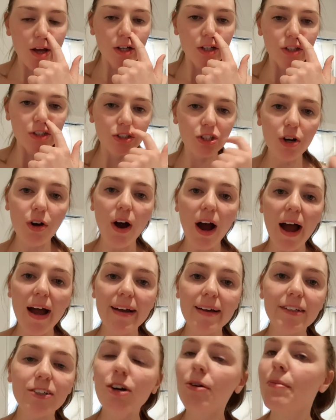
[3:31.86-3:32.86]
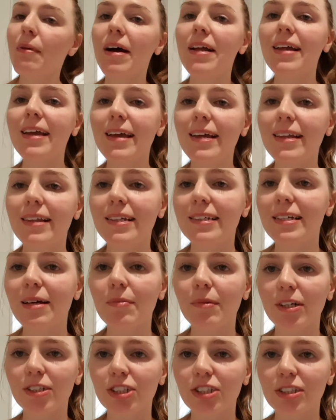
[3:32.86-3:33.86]
So I don't mind eating the same
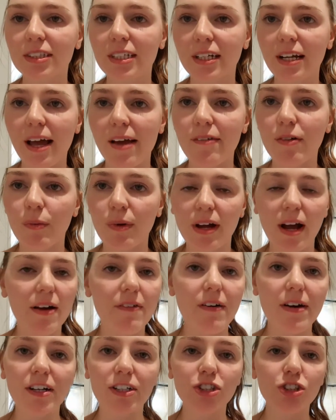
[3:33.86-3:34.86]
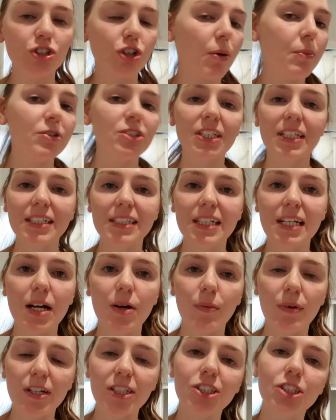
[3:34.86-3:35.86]
lunch and dinner every week. I find it so much easier,
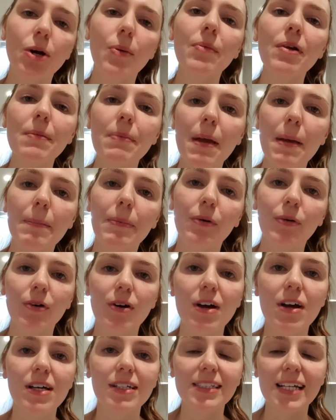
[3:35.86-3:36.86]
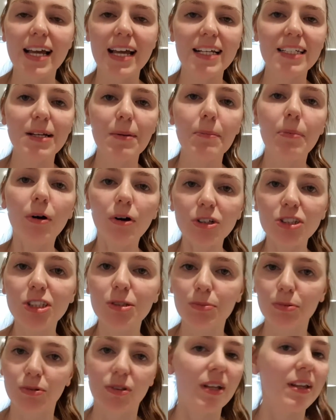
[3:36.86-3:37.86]
where so many people say it's
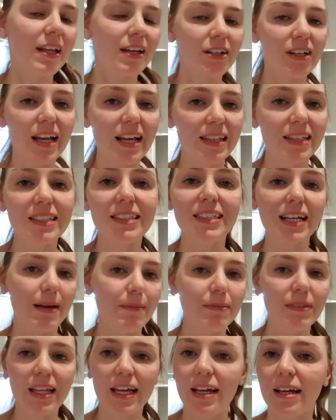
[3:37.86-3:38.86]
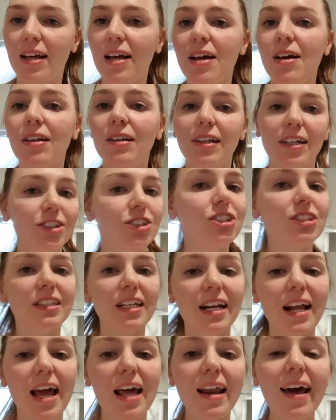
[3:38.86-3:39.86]
impossible that they could eat the same thing lunch and
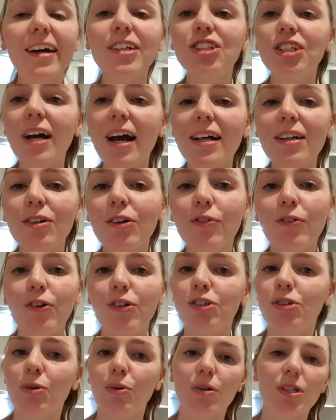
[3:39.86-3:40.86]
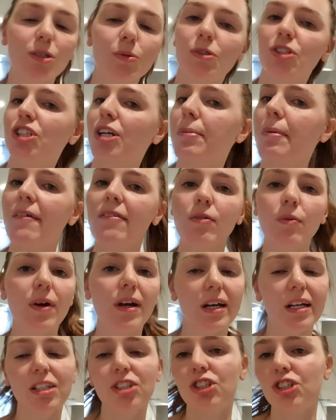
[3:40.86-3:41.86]
dinner, and actually I look forward to it. We switch it up every
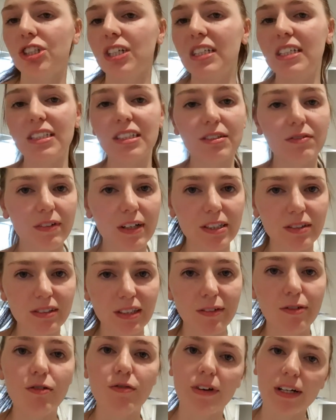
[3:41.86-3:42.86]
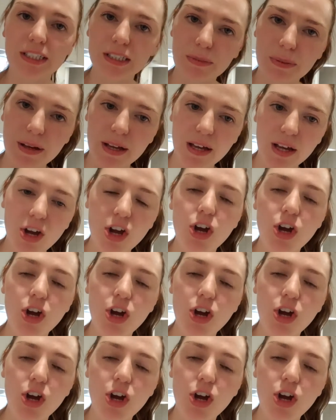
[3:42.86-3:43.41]
week. It's usually just a different recipe.